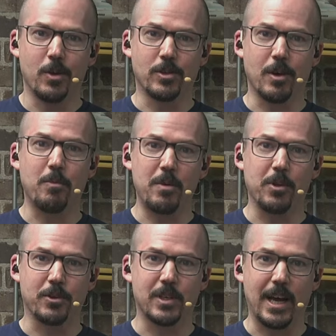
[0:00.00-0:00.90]
some
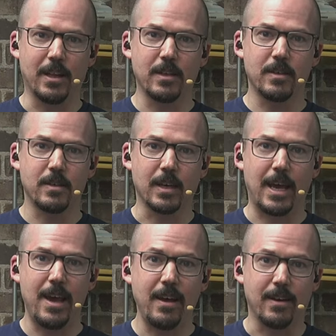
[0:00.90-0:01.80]
people are saying, this is a
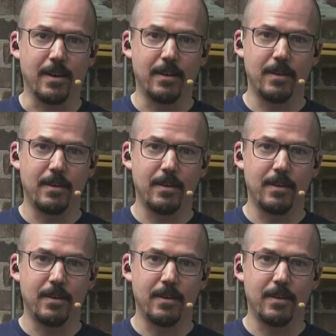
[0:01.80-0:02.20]
kid.